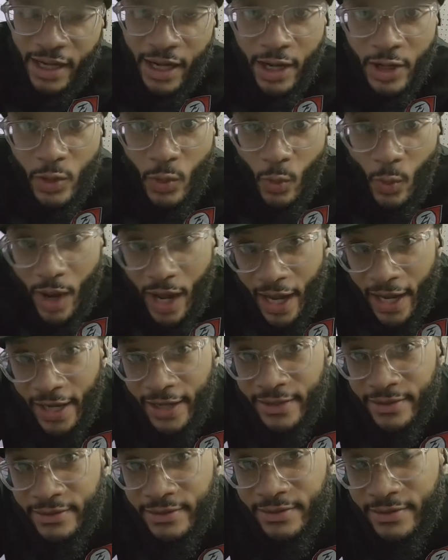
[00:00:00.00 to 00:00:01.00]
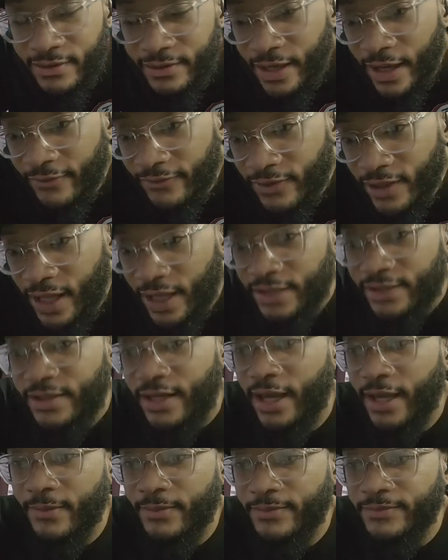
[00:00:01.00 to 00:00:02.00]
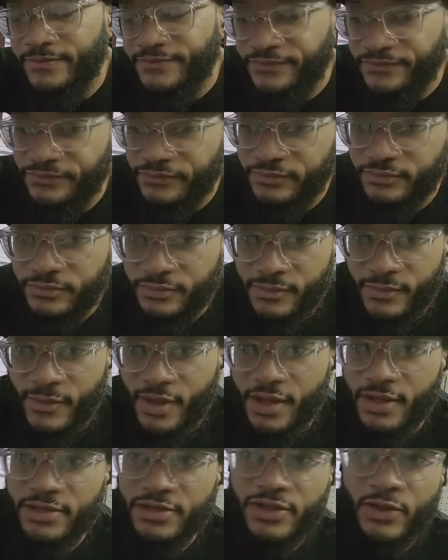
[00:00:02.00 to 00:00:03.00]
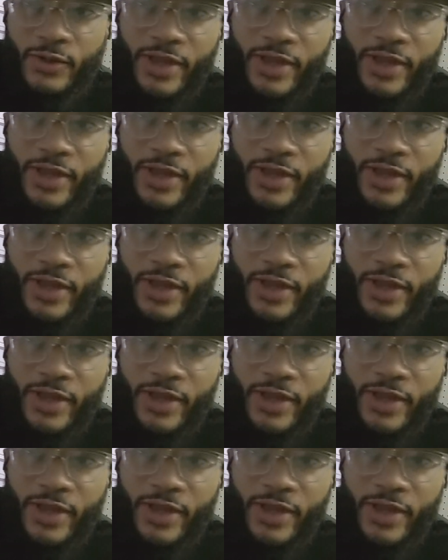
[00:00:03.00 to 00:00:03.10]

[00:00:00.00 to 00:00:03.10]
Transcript: unwind the Teflon tape. So we